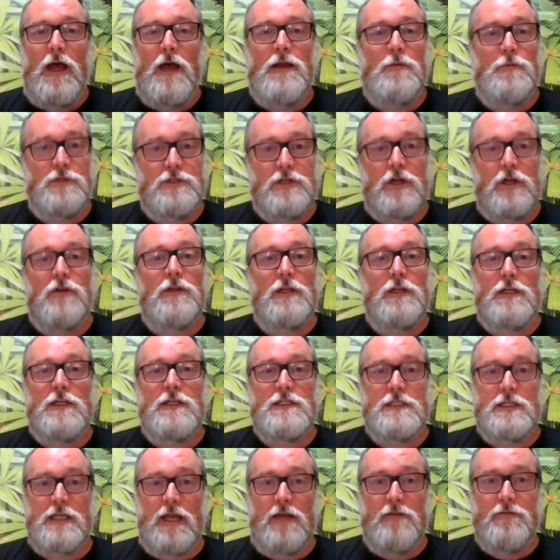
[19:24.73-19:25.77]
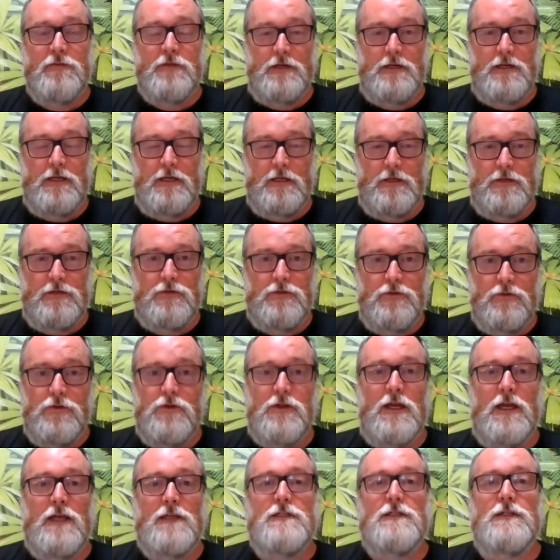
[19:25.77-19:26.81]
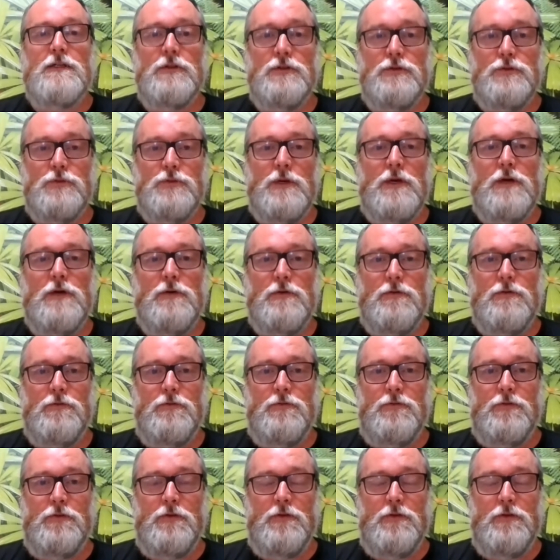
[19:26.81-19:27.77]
It was only discovered in 2012.